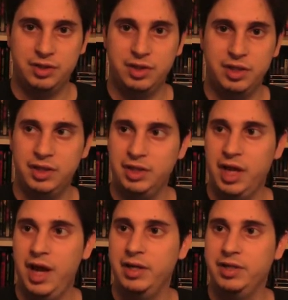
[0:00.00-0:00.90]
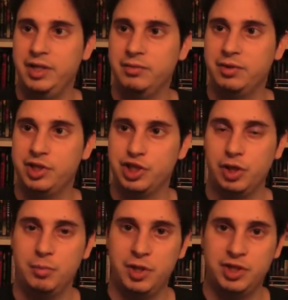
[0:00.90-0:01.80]
it didn't really
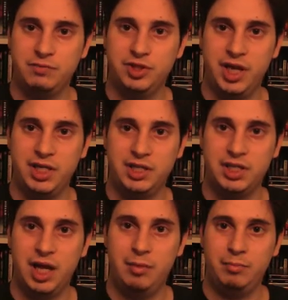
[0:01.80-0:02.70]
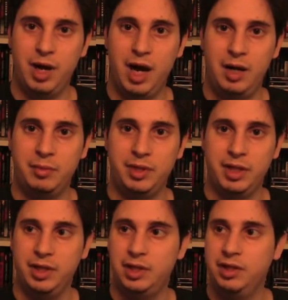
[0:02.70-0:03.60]
show much of Jay and Silent Bob in
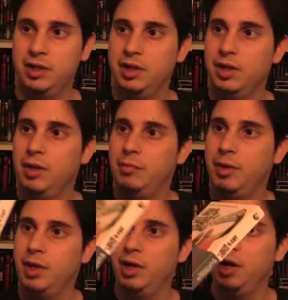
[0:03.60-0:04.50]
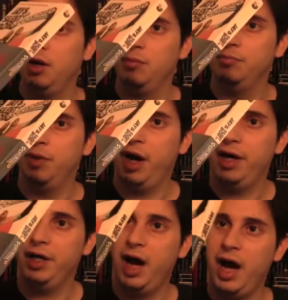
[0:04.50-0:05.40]
it. but
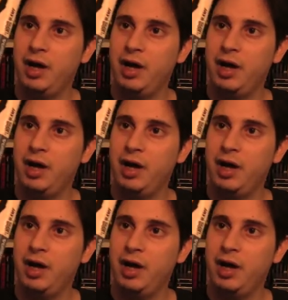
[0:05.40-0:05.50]
I